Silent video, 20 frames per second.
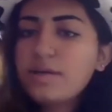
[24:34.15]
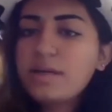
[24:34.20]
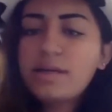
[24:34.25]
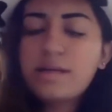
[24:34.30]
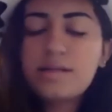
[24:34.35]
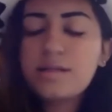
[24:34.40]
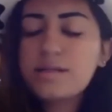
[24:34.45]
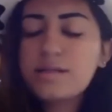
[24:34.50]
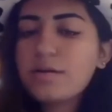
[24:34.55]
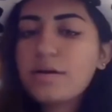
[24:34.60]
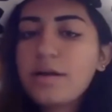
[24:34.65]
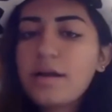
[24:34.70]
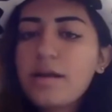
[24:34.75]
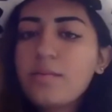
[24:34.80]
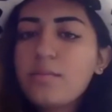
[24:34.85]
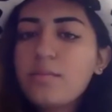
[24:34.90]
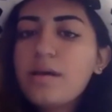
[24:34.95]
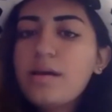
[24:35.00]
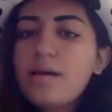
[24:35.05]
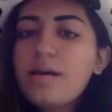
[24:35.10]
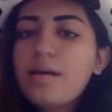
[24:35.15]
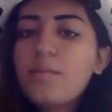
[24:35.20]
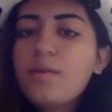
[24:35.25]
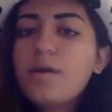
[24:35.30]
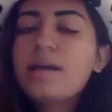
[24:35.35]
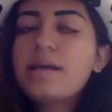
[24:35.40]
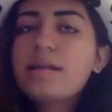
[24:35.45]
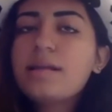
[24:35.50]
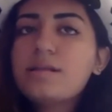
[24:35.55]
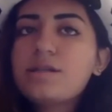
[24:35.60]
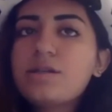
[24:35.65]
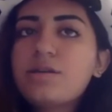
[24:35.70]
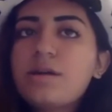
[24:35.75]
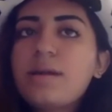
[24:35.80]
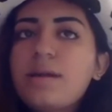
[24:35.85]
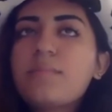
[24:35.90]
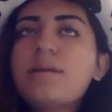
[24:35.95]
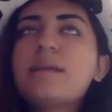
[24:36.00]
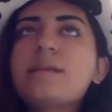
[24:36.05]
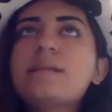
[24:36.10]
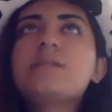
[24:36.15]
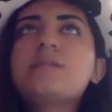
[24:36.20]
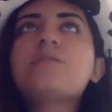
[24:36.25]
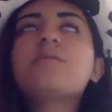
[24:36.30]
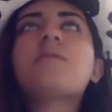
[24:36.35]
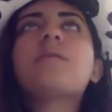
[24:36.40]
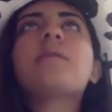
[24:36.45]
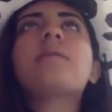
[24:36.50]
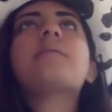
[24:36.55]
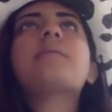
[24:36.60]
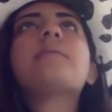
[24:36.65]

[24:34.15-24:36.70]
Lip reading: an Instagram, but Instagram is your